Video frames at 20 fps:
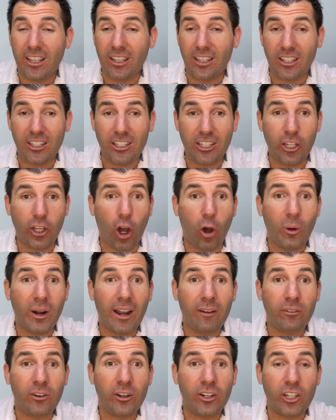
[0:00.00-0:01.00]
you go
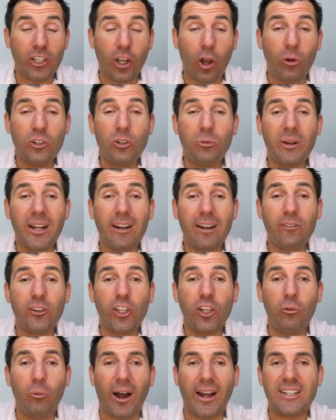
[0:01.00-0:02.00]
whatever you go and do whatever
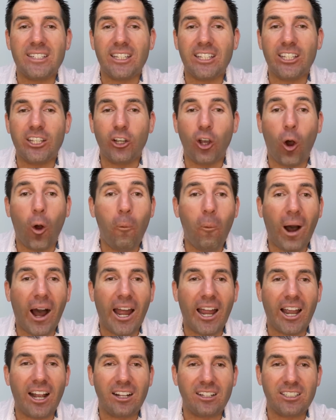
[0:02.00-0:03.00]
you want you go
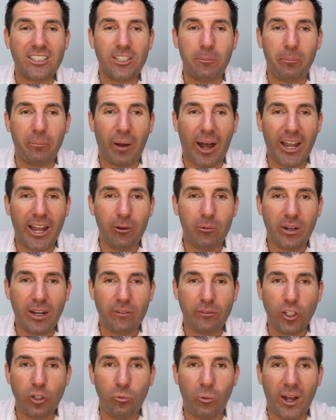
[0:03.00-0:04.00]
wild you buy
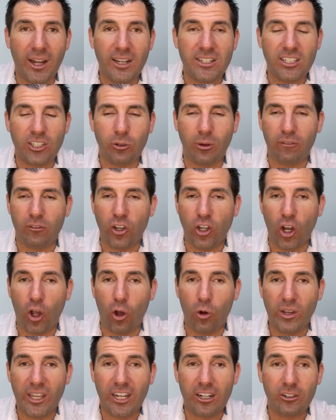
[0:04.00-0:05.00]
whatever you want you have no
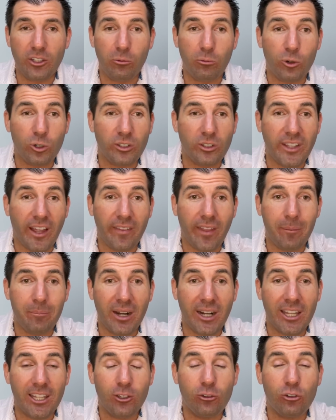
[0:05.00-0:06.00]
care in the world on that
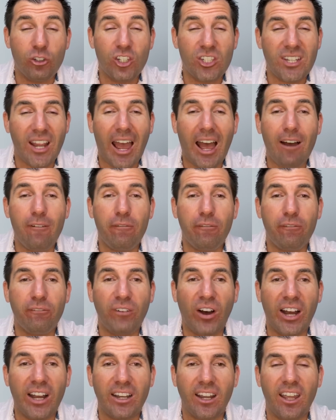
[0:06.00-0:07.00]
money you just have
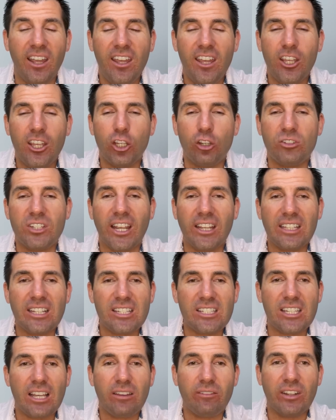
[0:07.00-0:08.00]
fun you take that
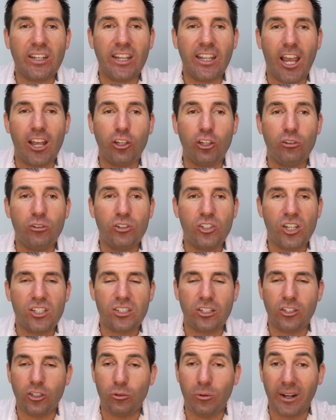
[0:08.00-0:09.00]
70 and you
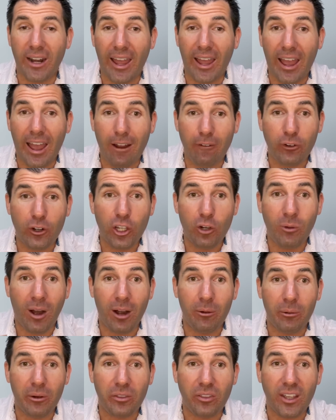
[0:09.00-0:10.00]
just do whatever you
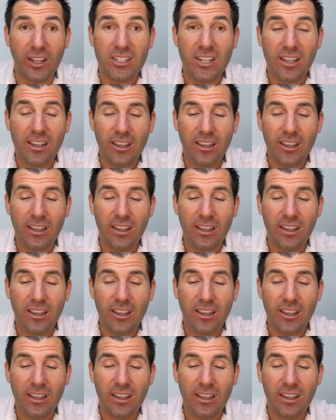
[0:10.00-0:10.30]
want with it